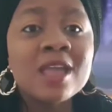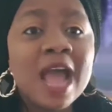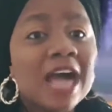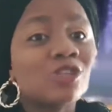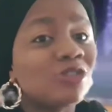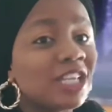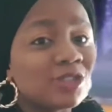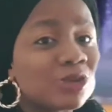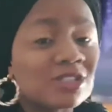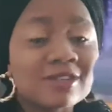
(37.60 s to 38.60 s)
As you
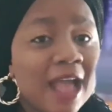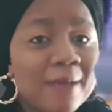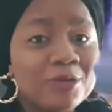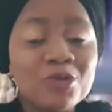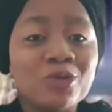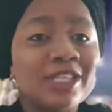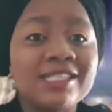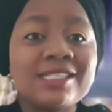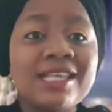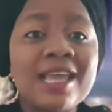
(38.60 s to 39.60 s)
they subscribe, you
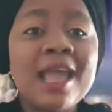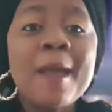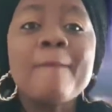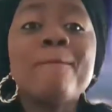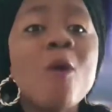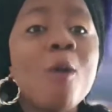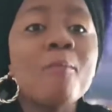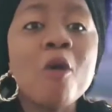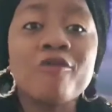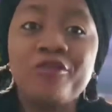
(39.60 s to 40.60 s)
could see
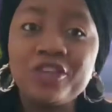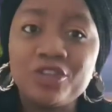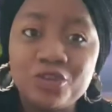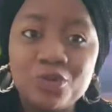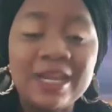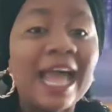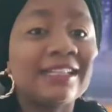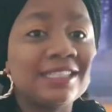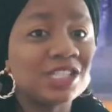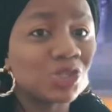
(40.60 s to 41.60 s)
more video
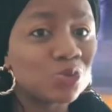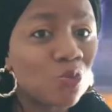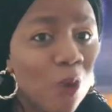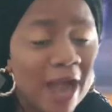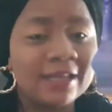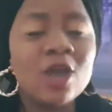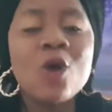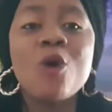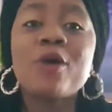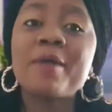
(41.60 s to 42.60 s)
like this one.
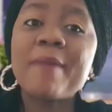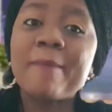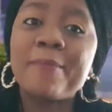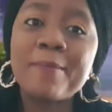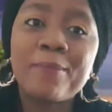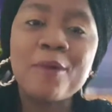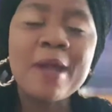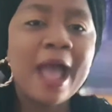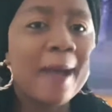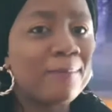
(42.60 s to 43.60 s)
Okay, my
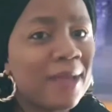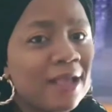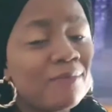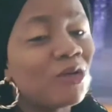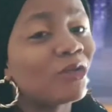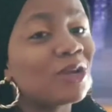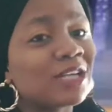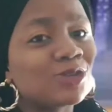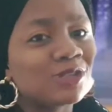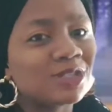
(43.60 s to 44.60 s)
people, I beg, make
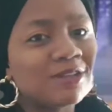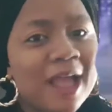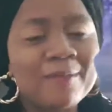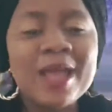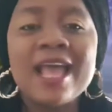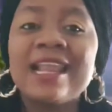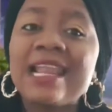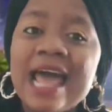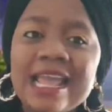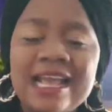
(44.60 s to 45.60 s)
una subscribe,
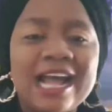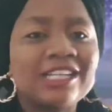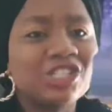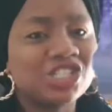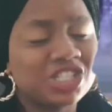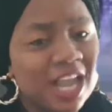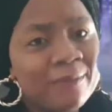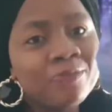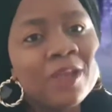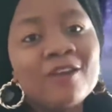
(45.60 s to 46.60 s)
like and
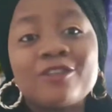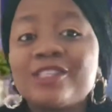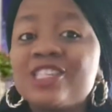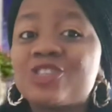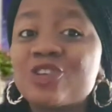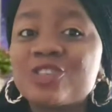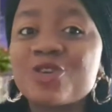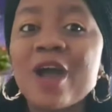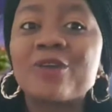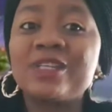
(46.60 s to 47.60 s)
share. For this
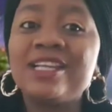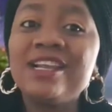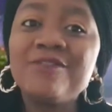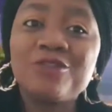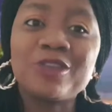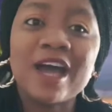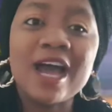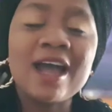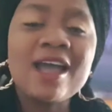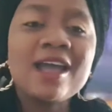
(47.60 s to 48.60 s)
junction, I go to leave una.